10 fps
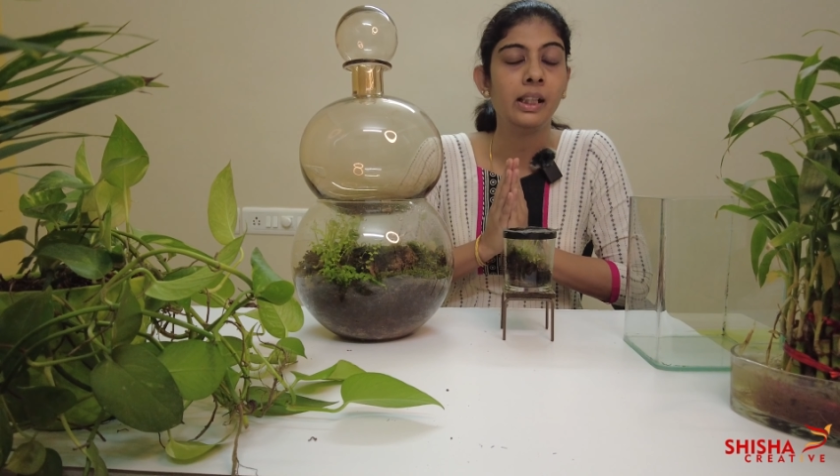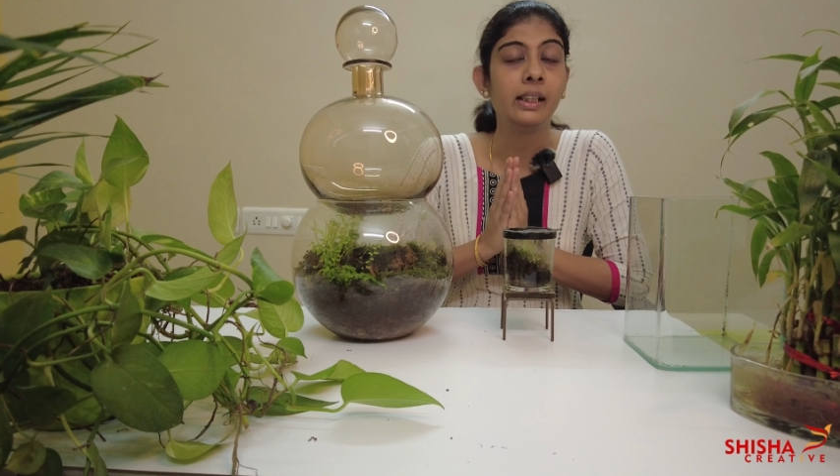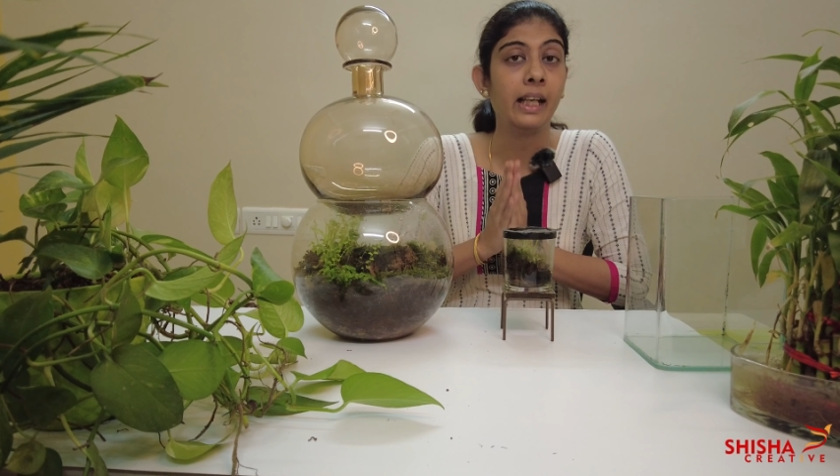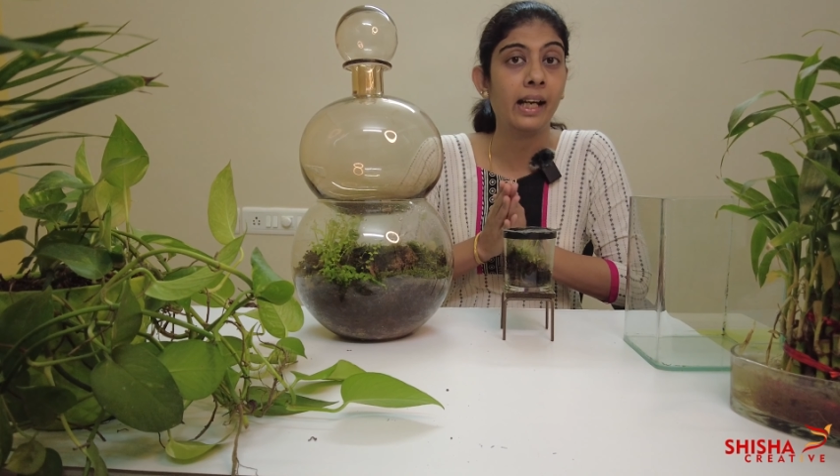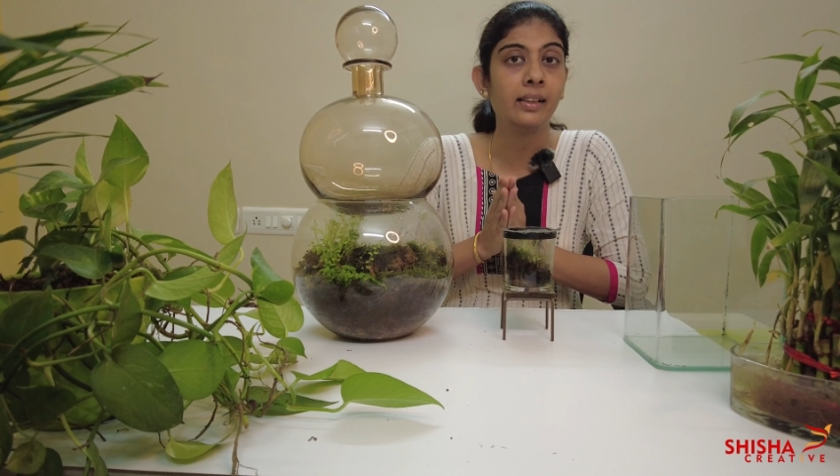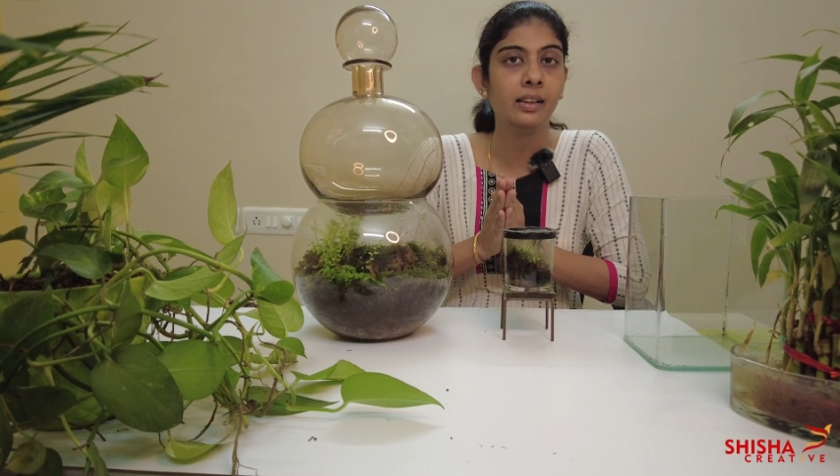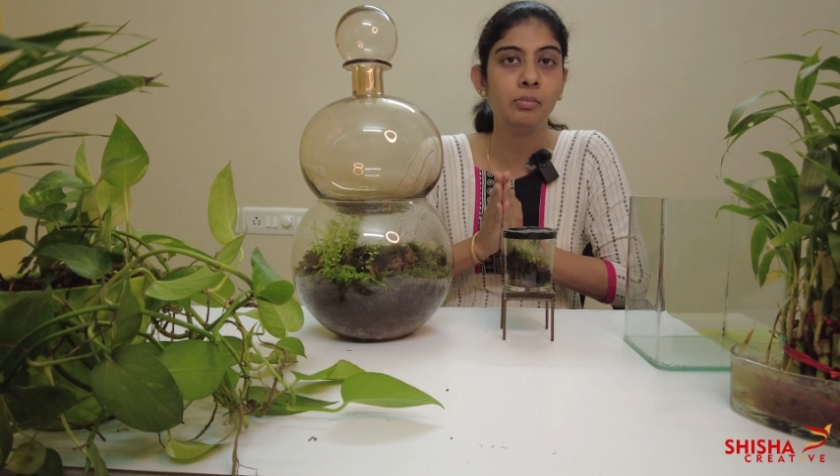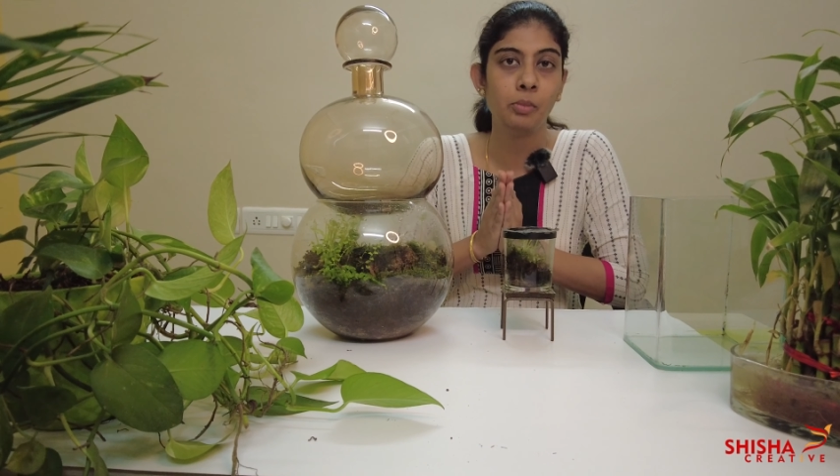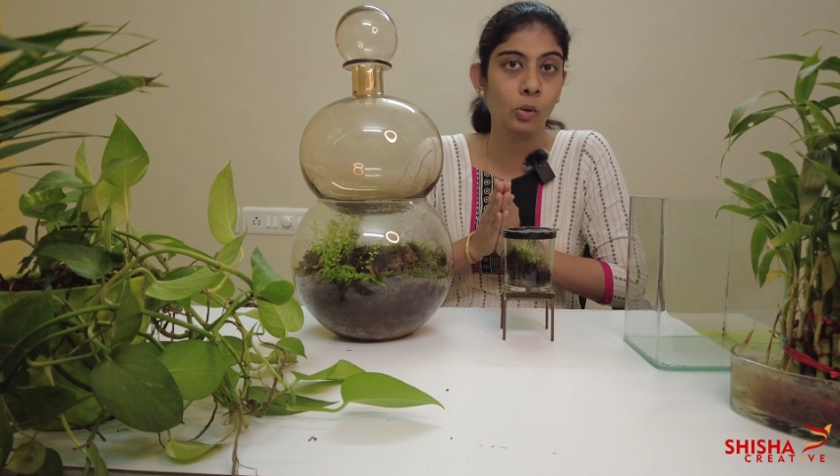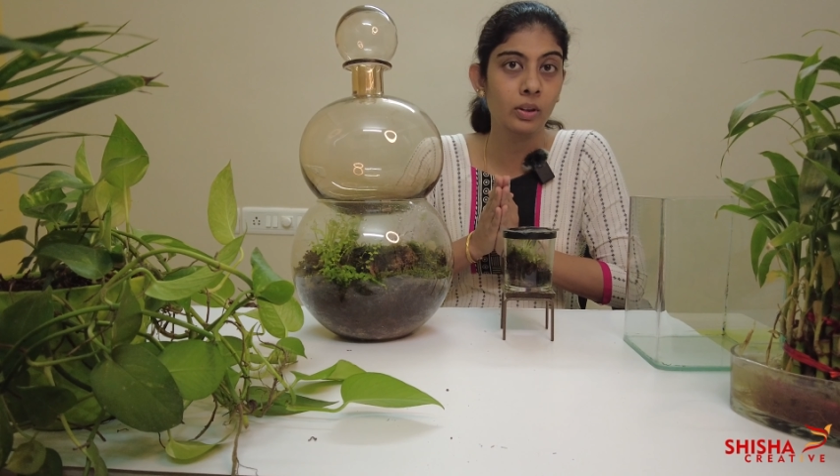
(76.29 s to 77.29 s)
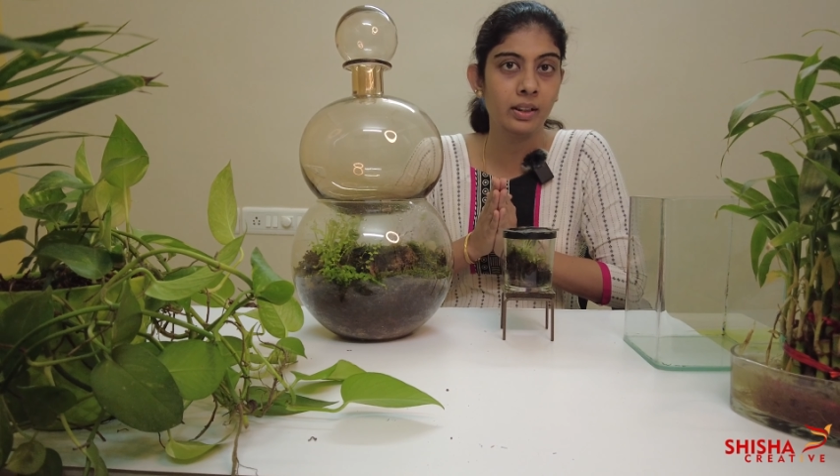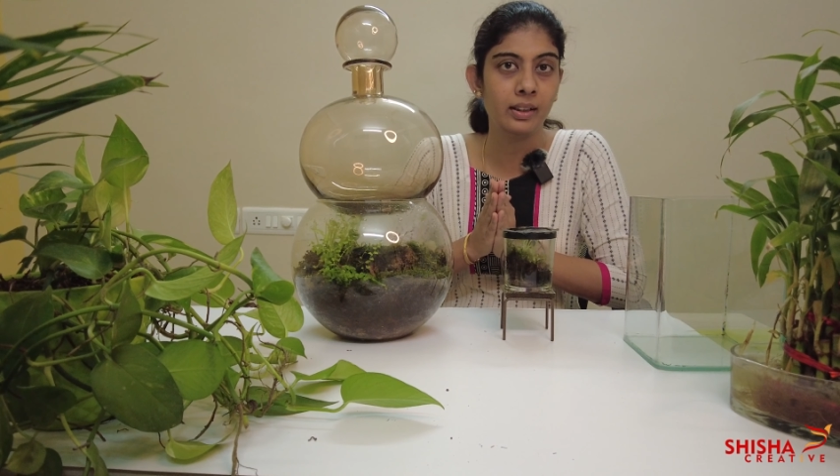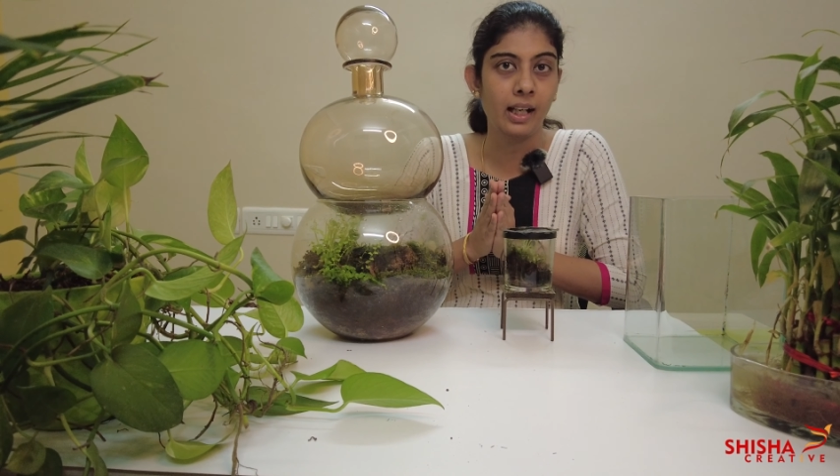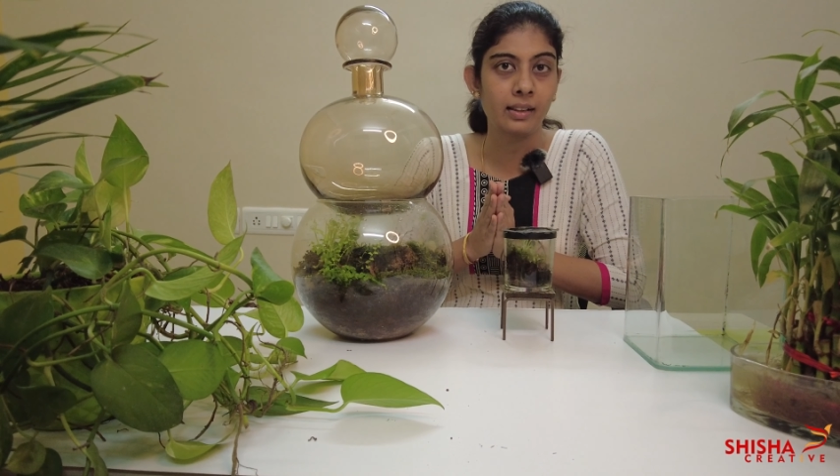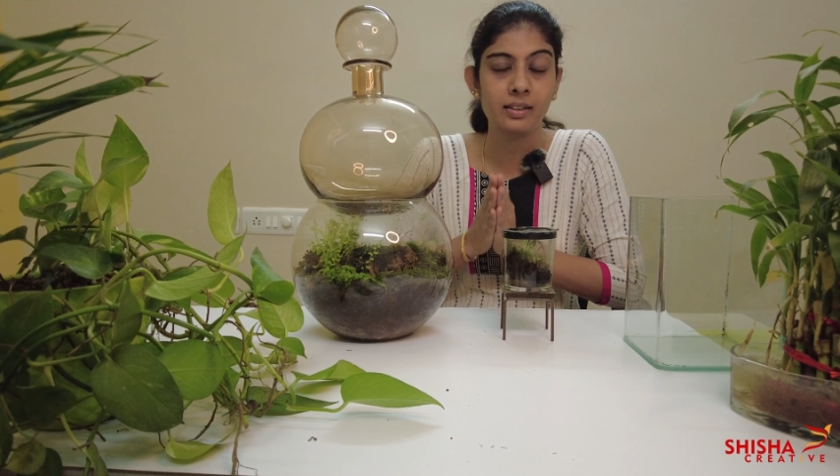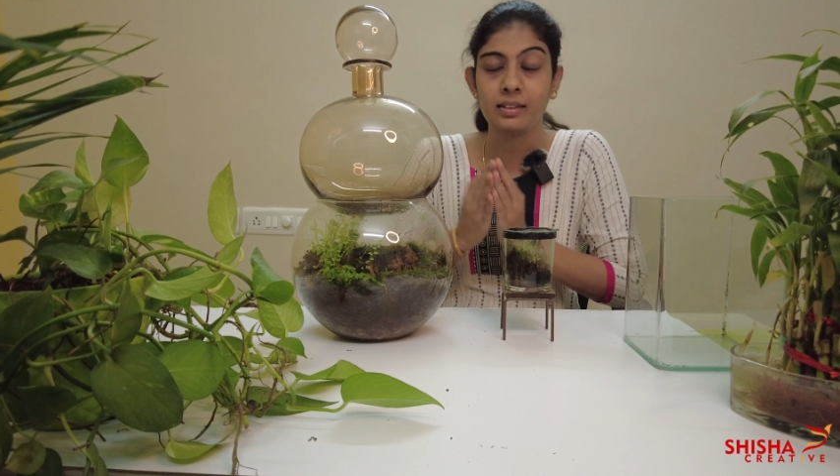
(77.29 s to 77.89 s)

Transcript: it can live more than that.